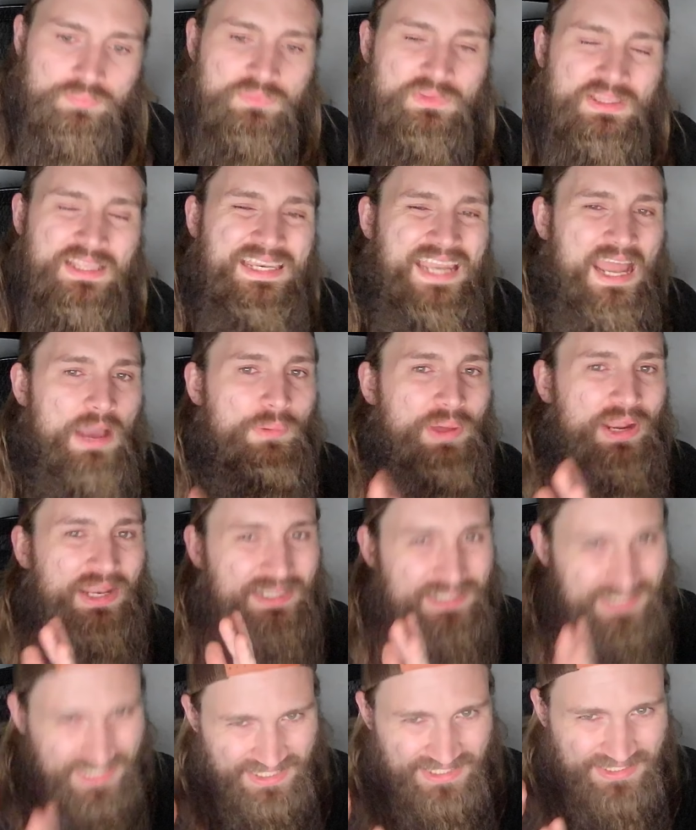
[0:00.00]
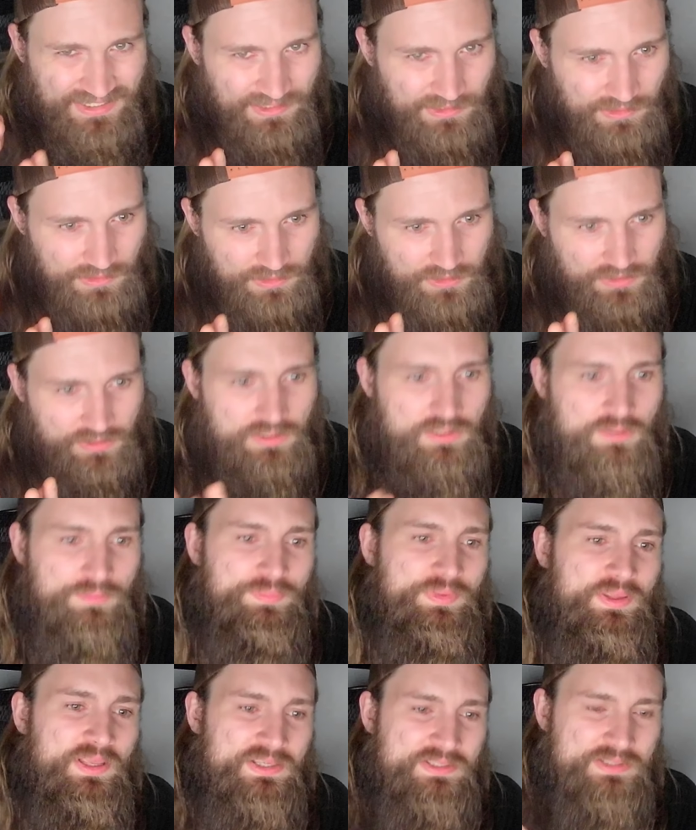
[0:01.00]
Now, at a distance,
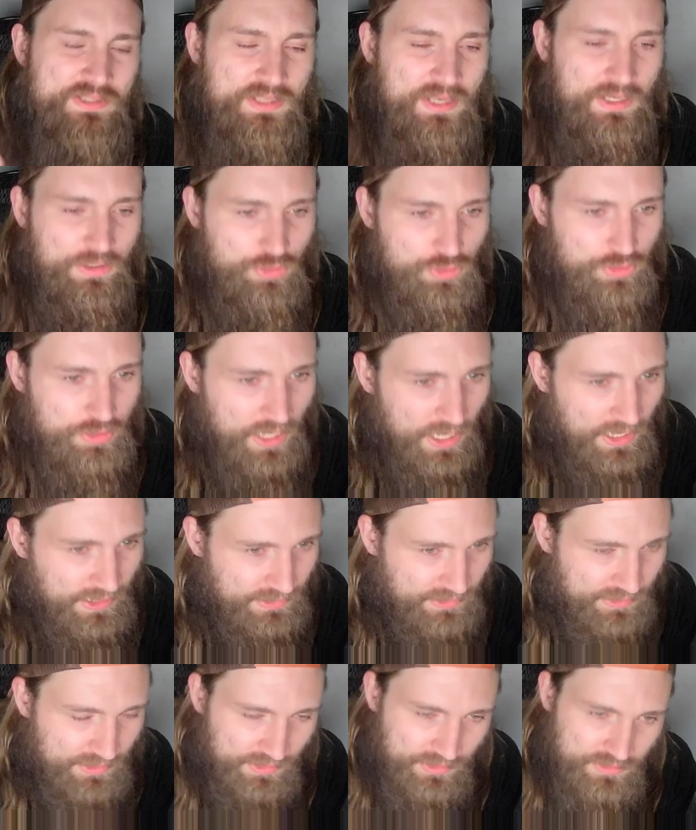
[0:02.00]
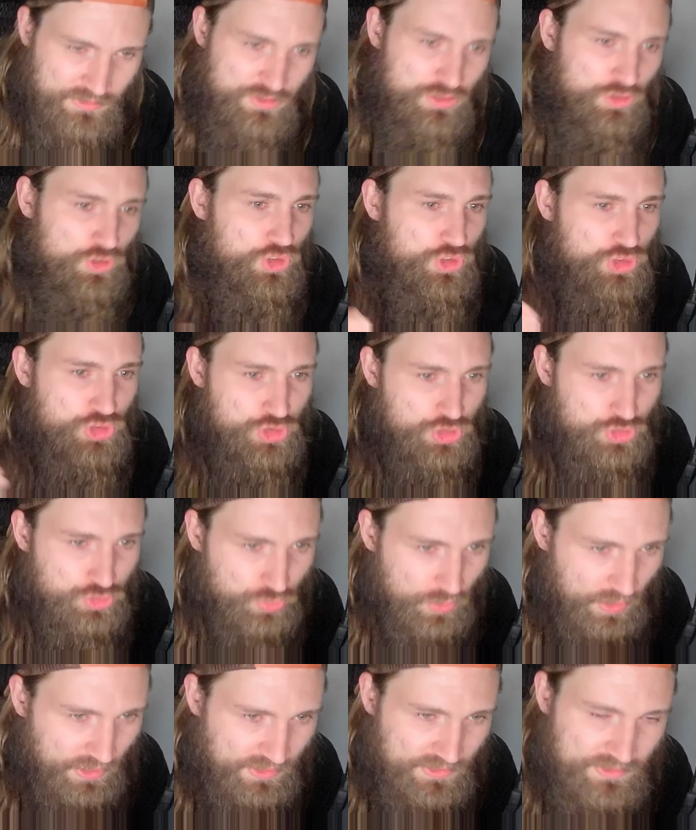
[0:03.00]
because of the good head kicks, the good
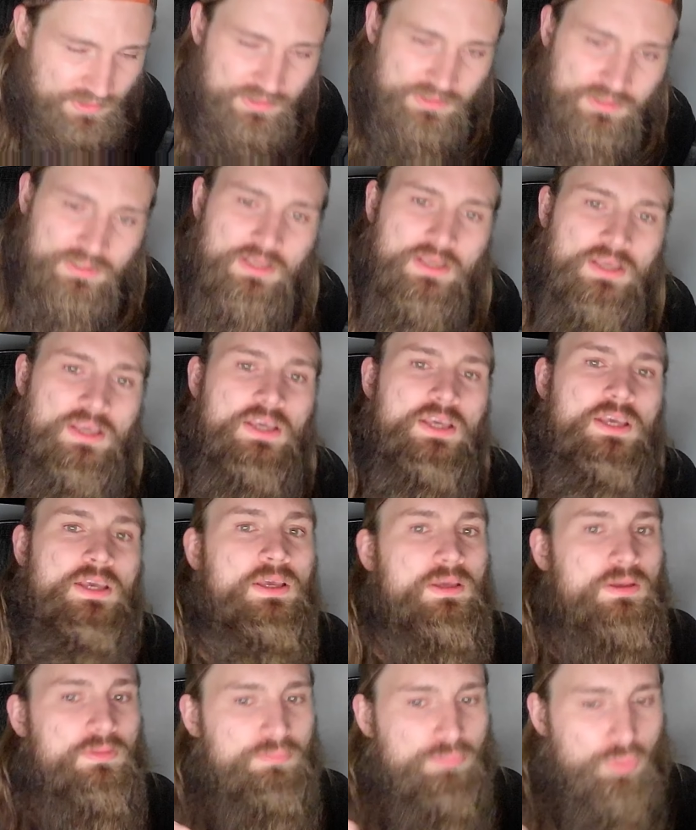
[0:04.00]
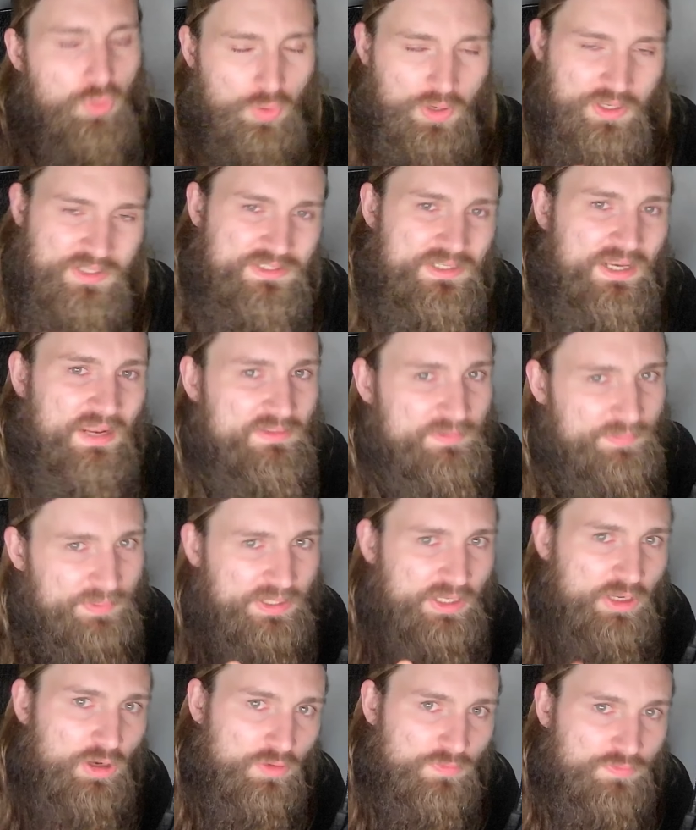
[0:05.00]
straights, Poirier's going to have to be
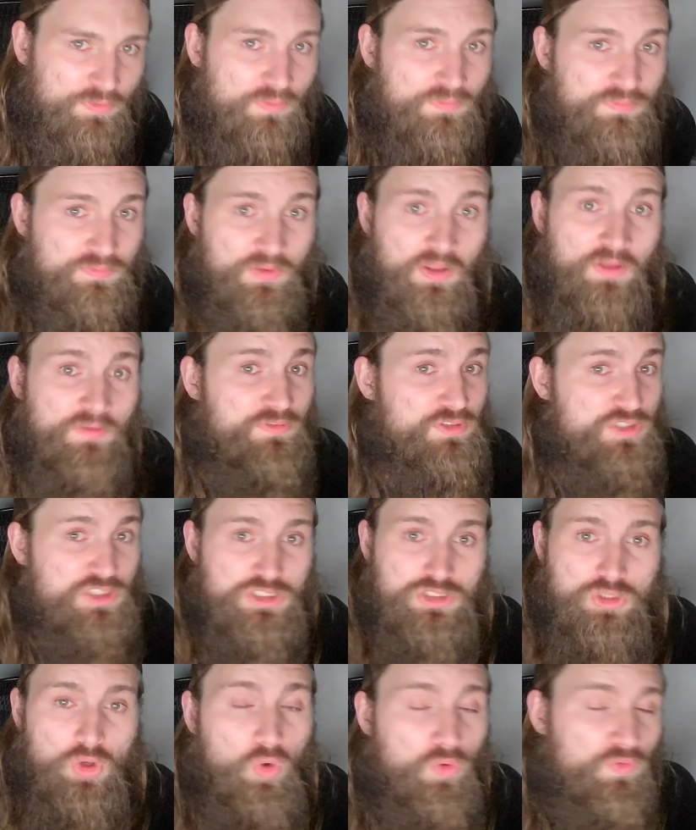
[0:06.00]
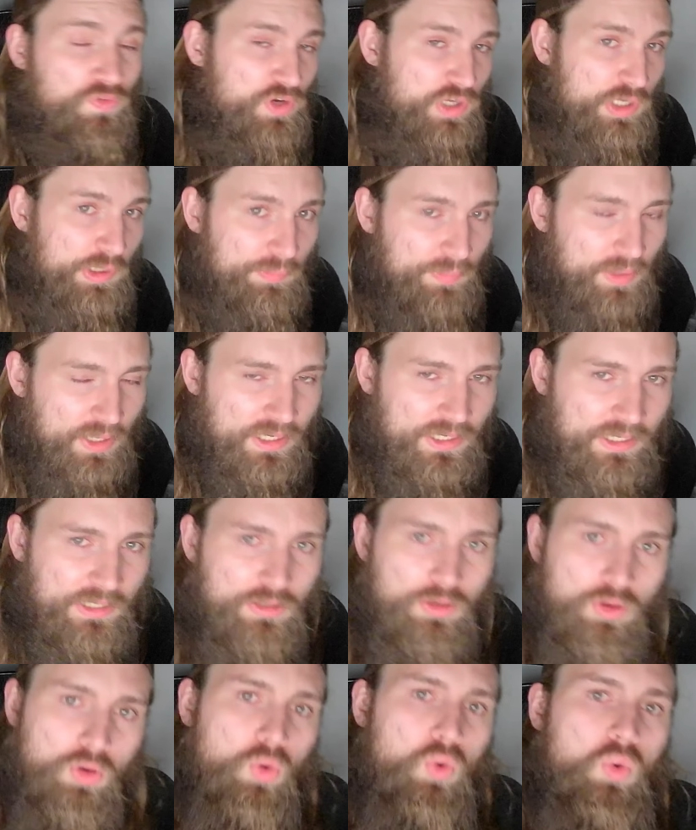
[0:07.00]
careful of just
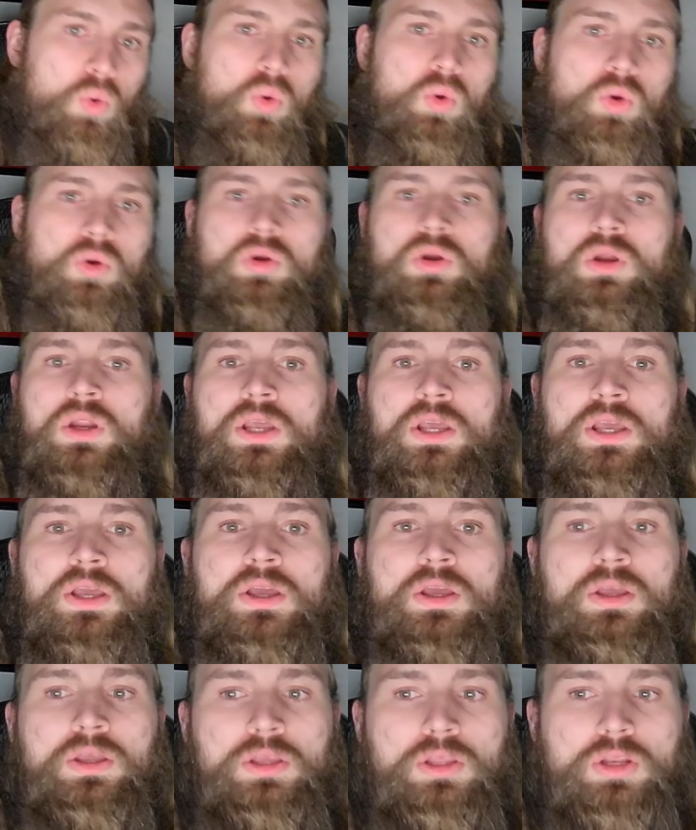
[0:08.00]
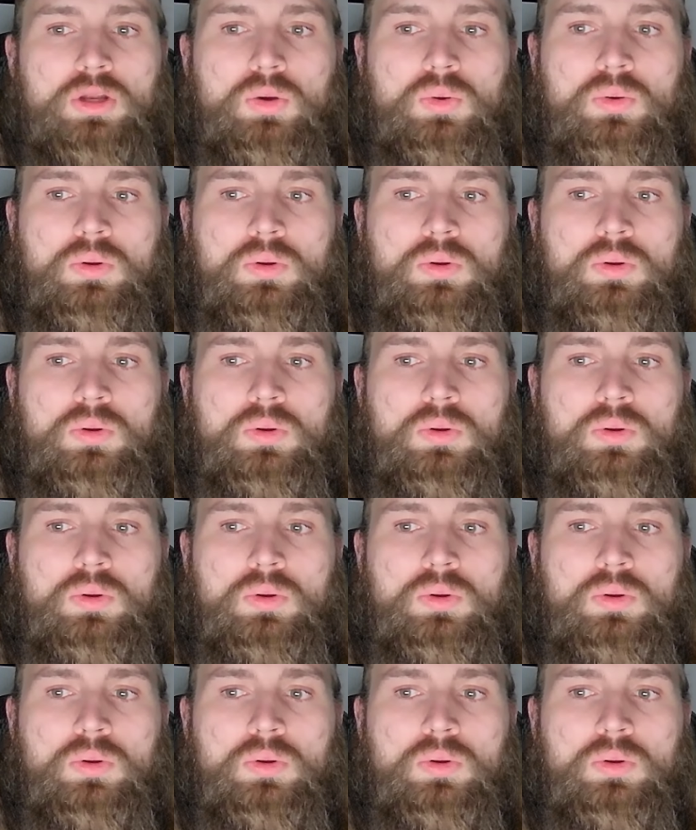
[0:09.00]
overcommitting or, you know,